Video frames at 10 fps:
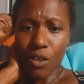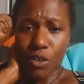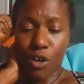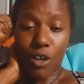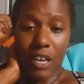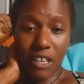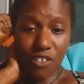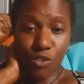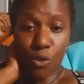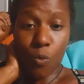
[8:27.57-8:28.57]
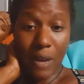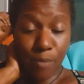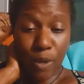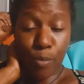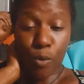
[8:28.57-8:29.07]
Caucasian or
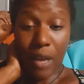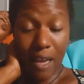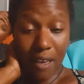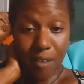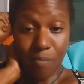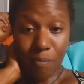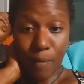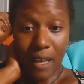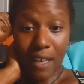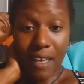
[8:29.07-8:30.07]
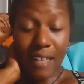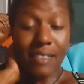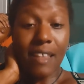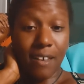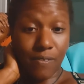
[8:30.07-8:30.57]
white people came
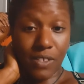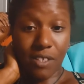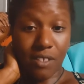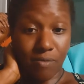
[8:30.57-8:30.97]
and left.